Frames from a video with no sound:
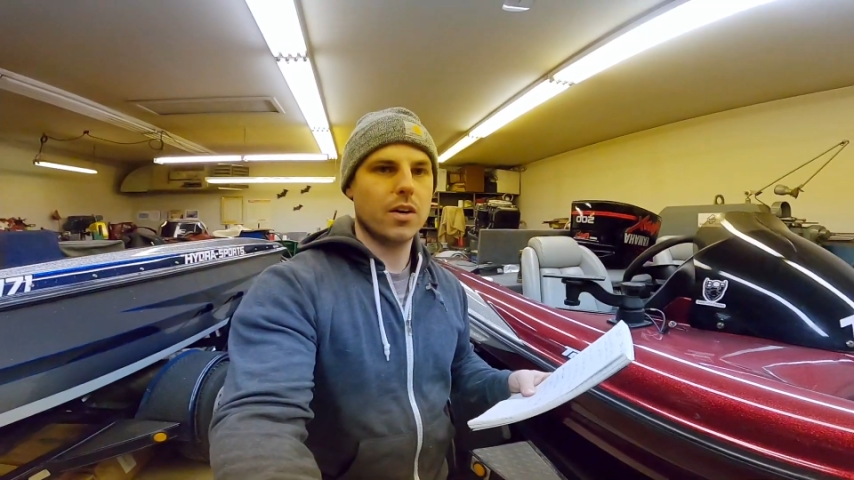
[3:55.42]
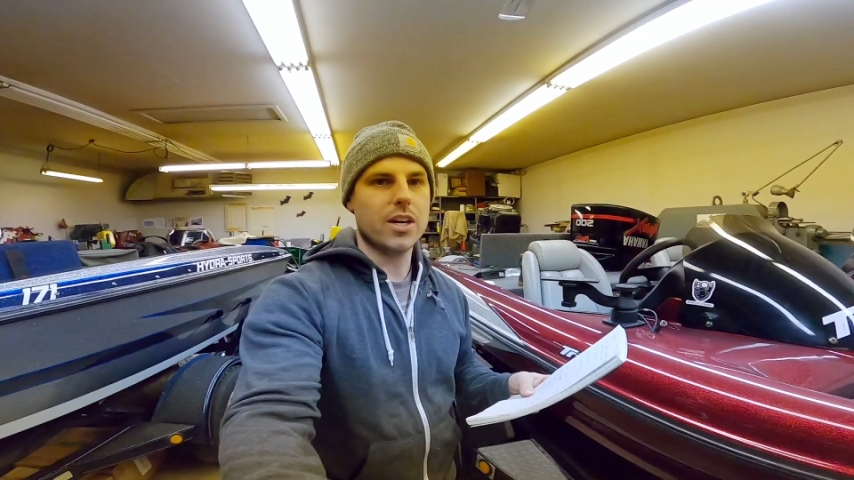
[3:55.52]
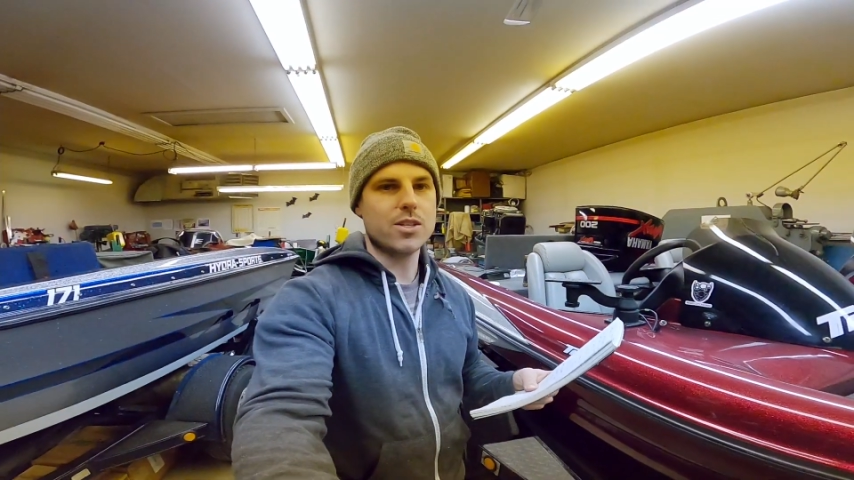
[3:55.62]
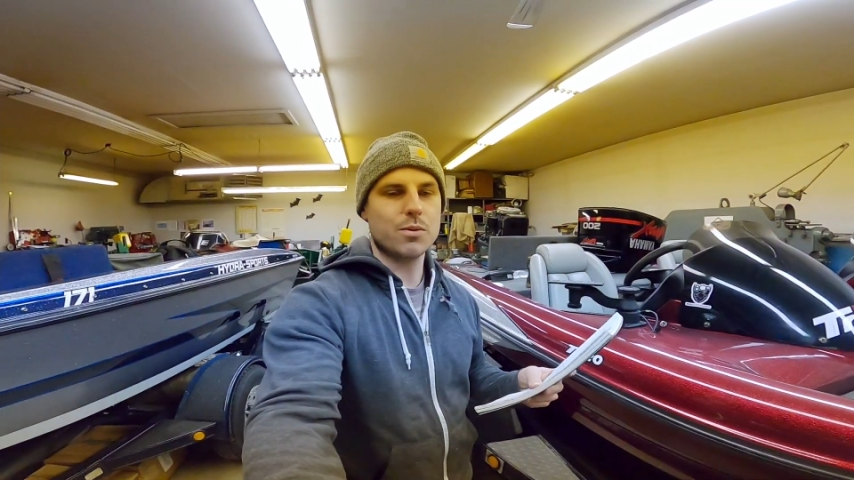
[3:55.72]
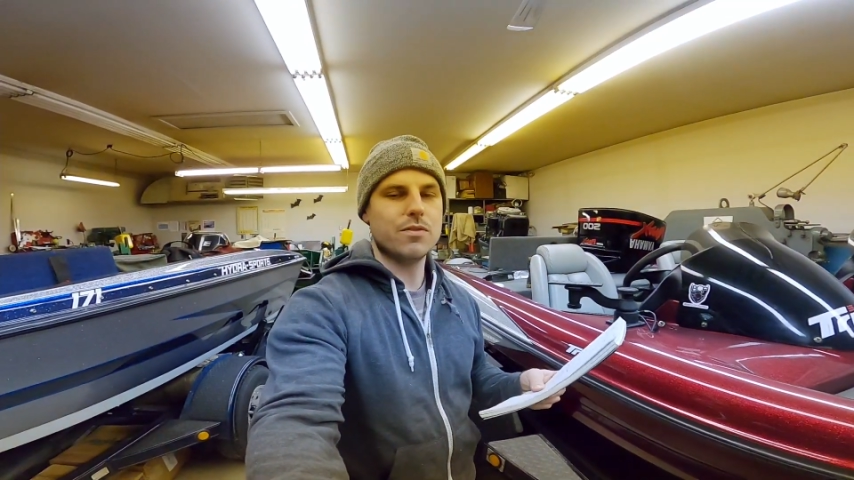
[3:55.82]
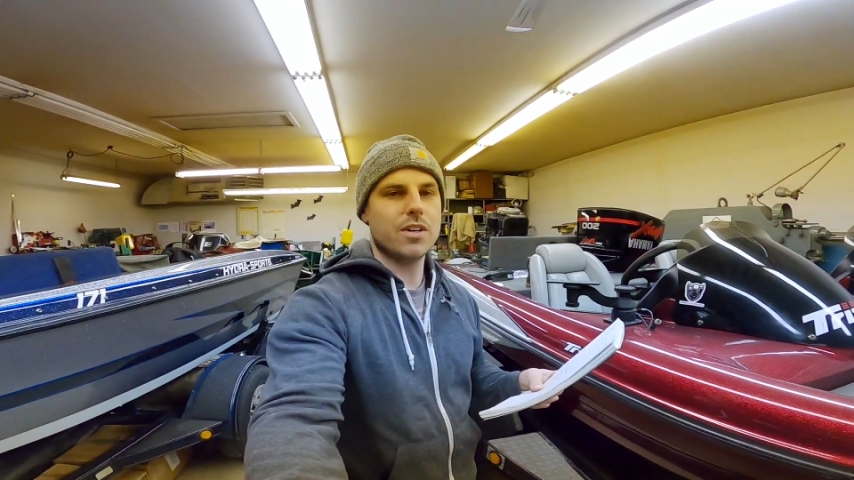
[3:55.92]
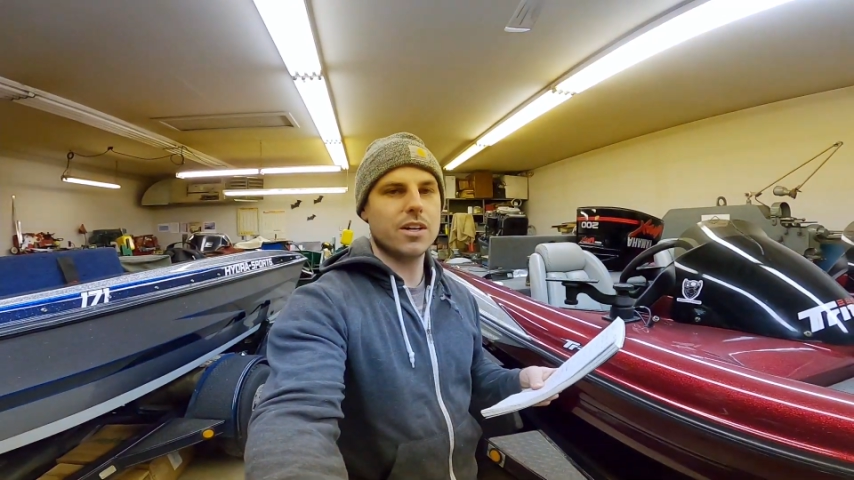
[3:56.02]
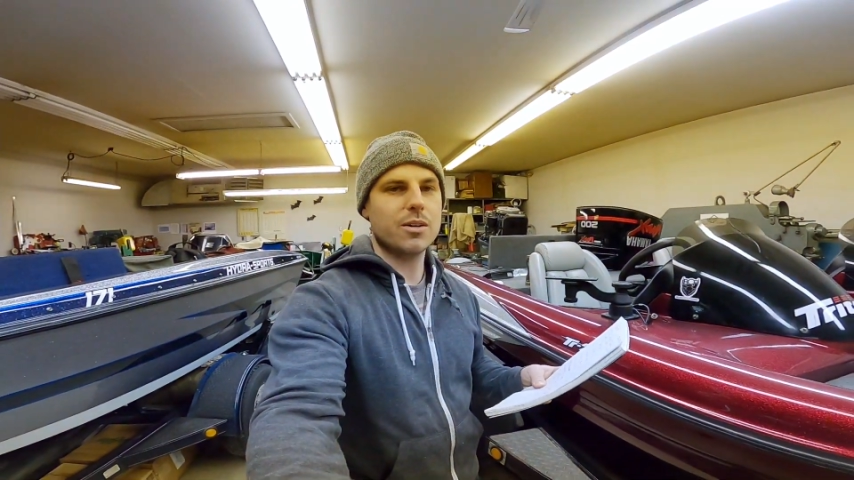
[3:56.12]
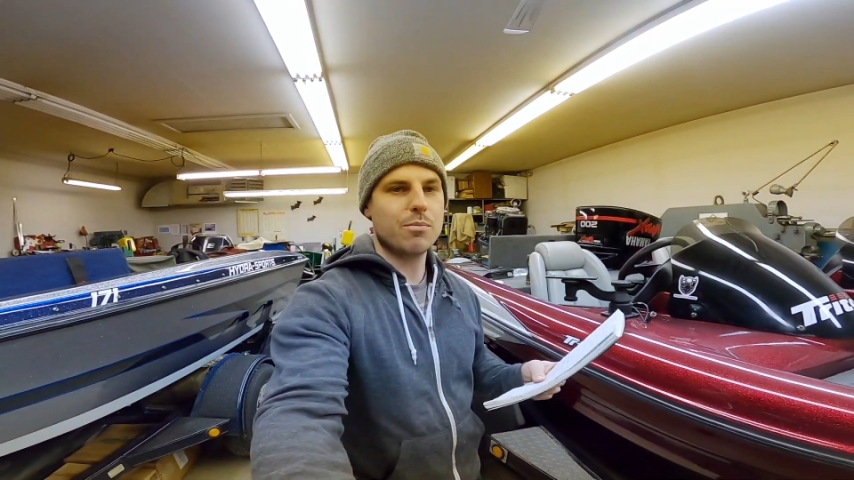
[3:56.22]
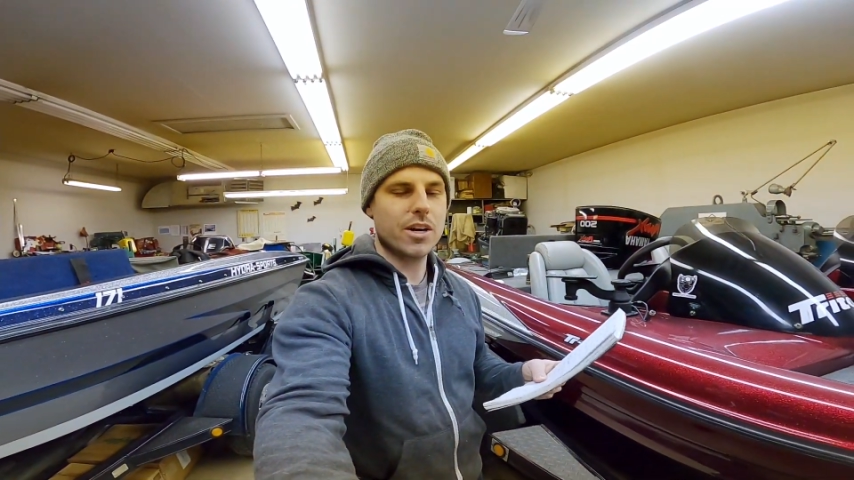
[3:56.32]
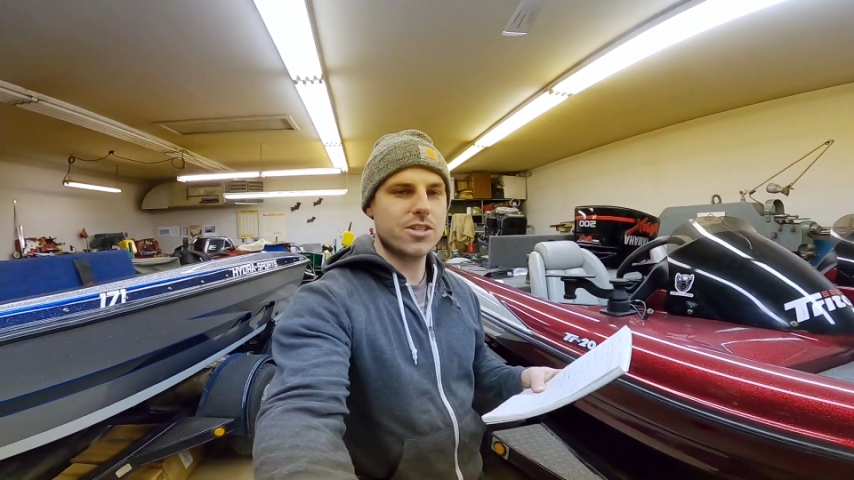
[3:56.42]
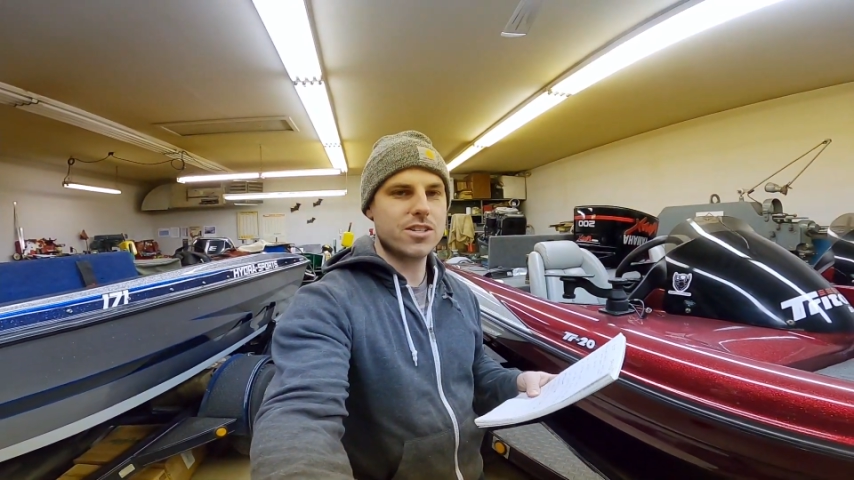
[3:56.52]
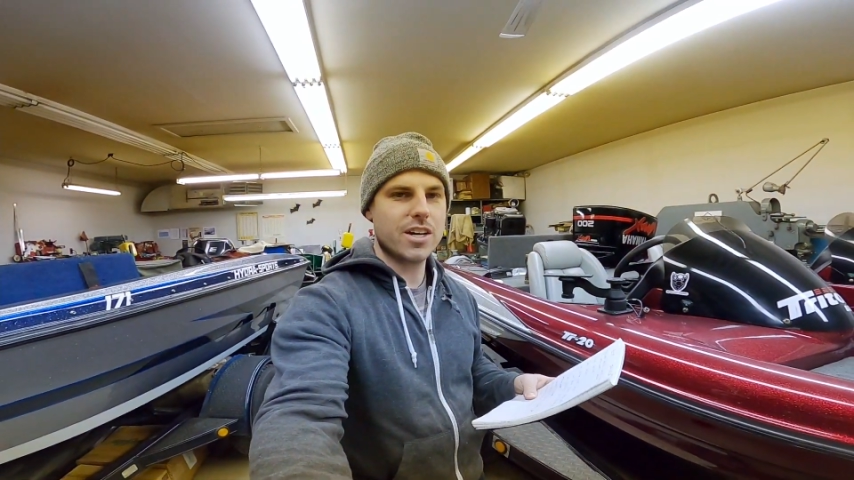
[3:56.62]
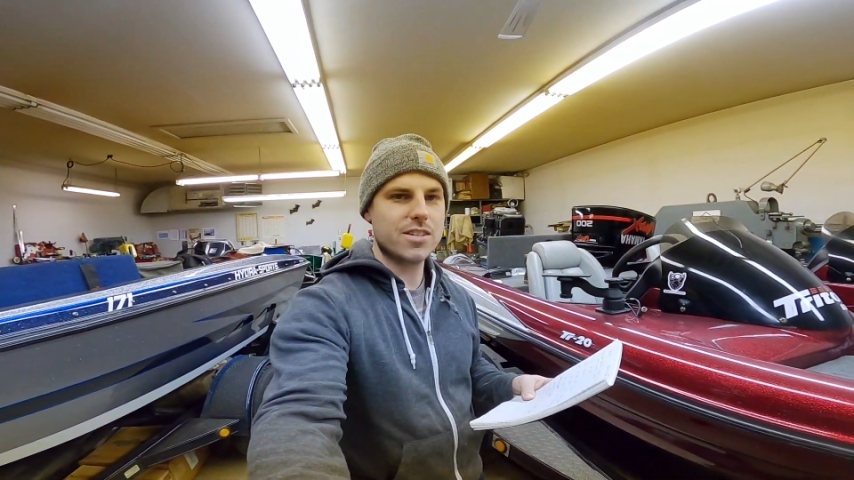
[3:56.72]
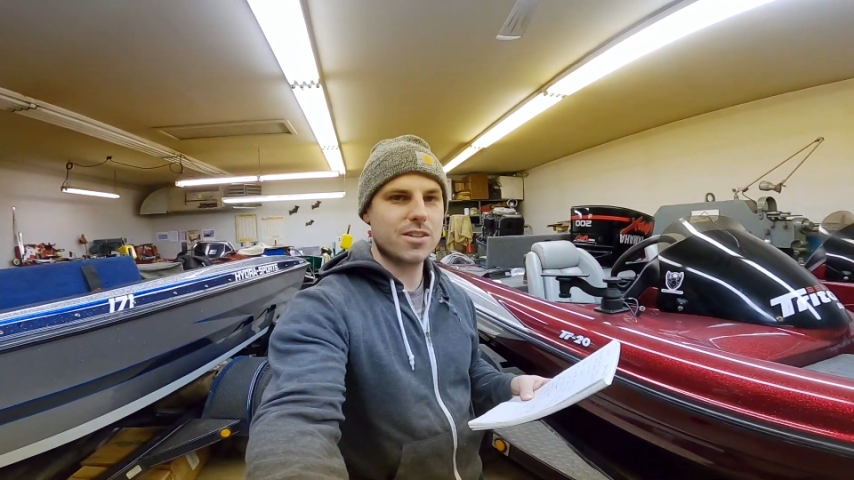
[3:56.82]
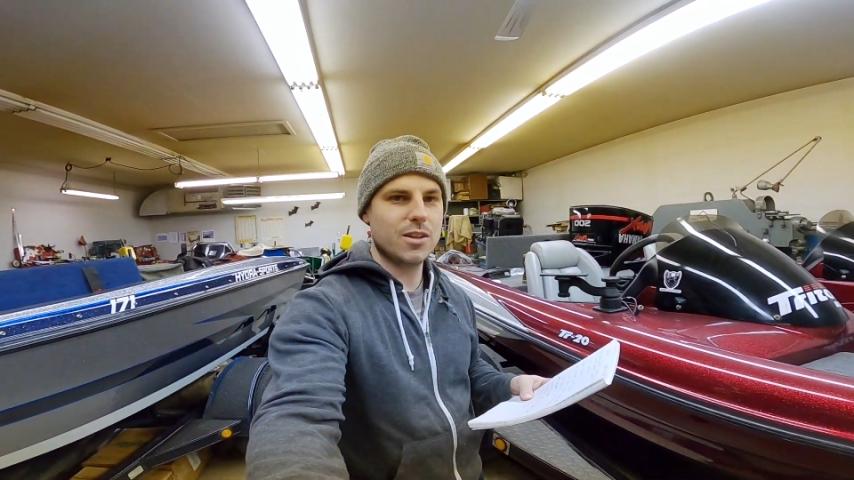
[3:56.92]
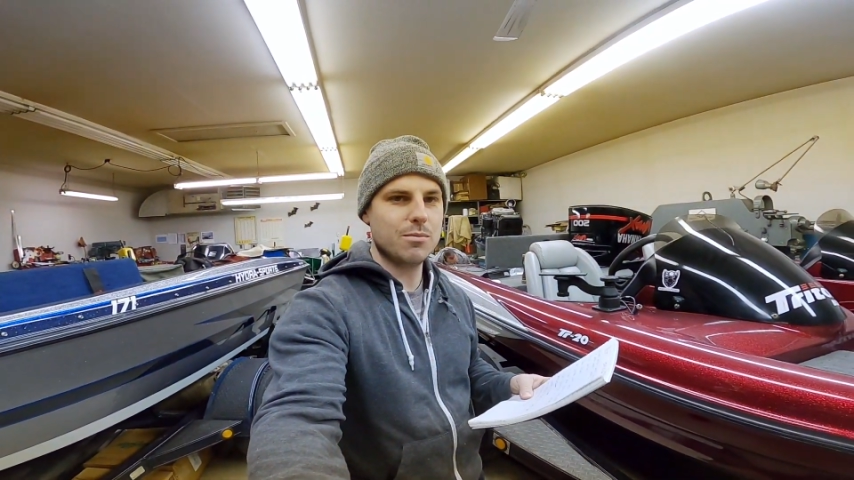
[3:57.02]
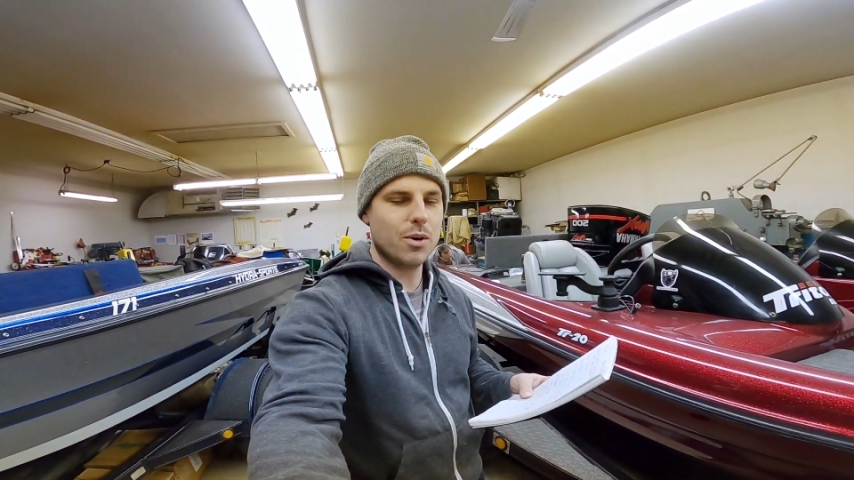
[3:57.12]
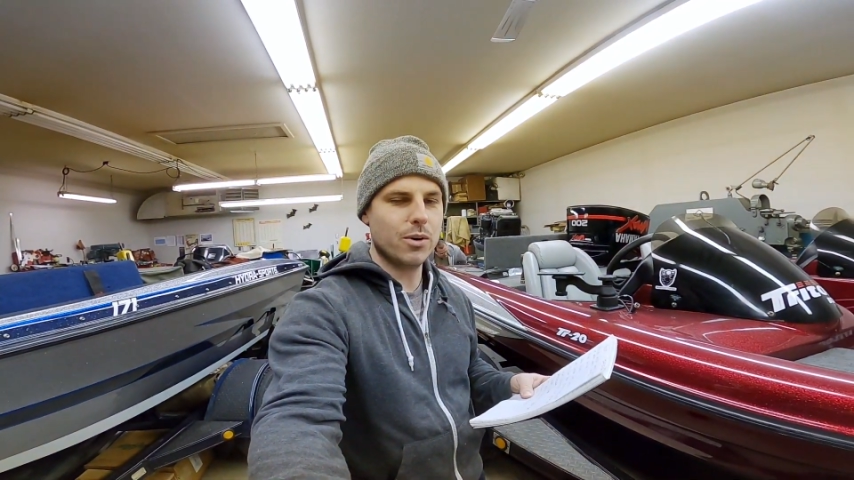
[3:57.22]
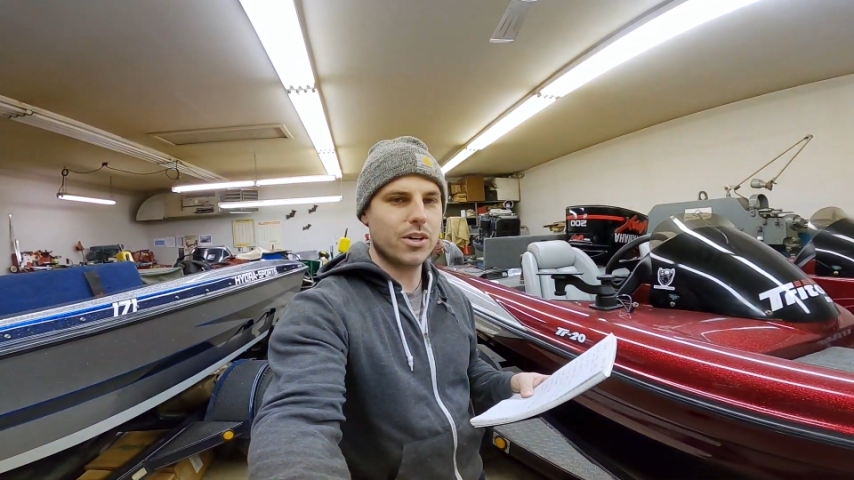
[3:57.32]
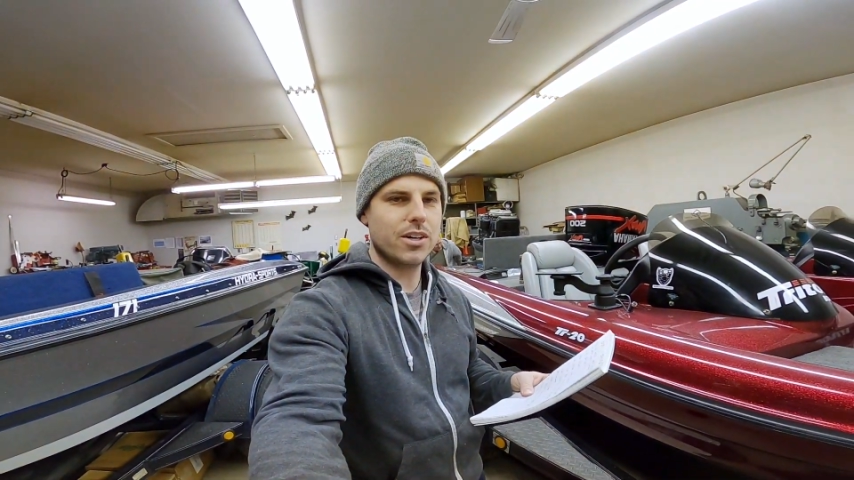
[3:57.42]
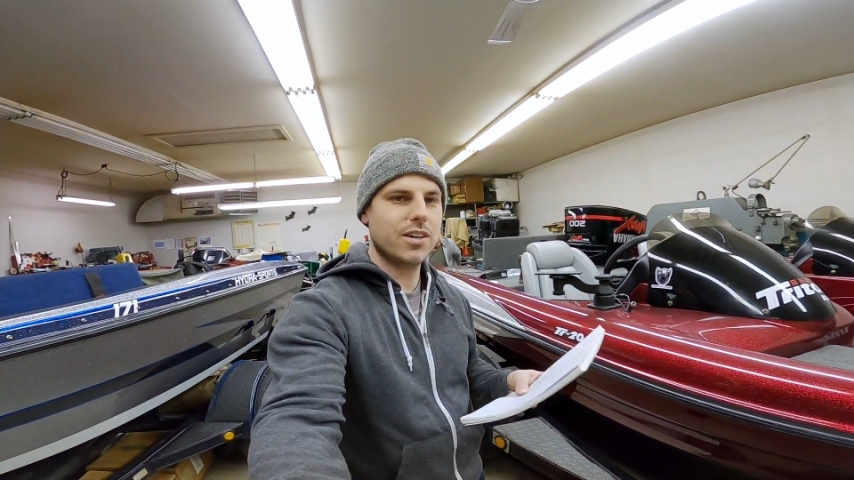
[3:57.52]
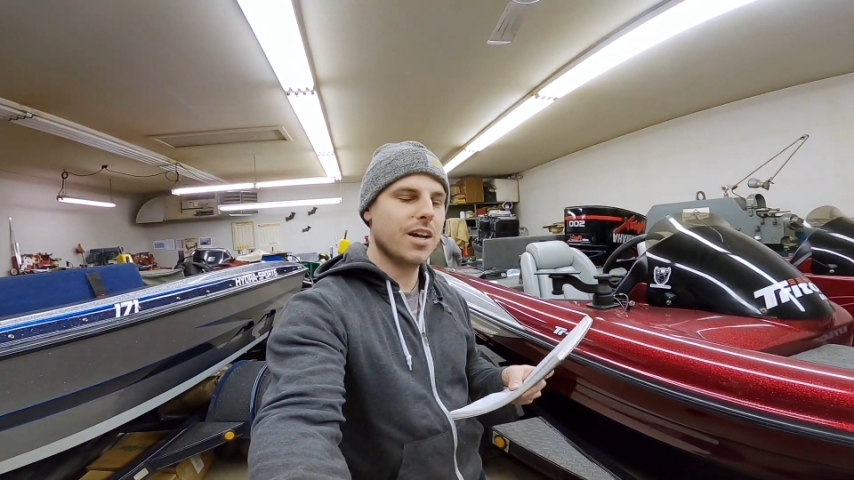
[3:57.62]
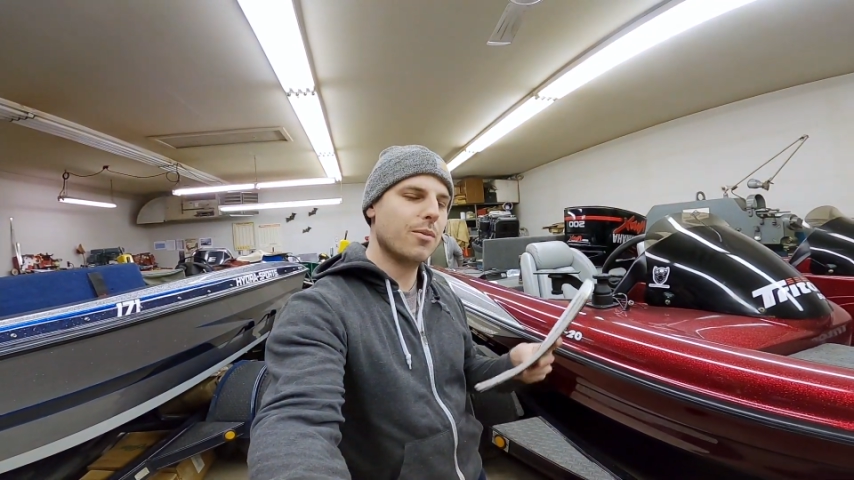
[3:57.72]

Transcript: Okay, so we've done a compression test on the motor,